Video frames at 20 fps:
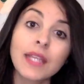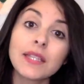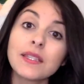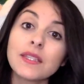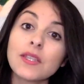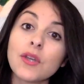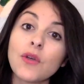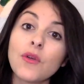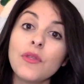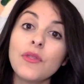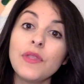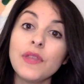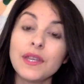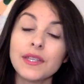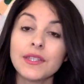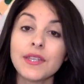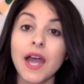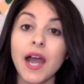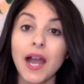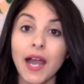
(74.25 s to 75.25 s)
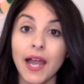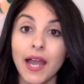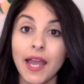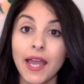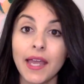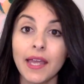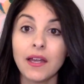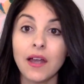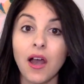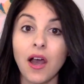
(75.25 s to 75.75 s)
And so this
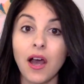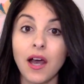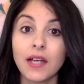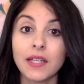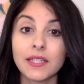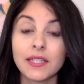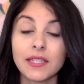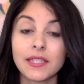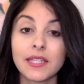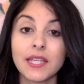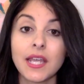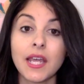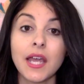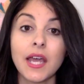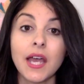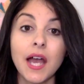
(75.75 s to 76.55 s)
high cost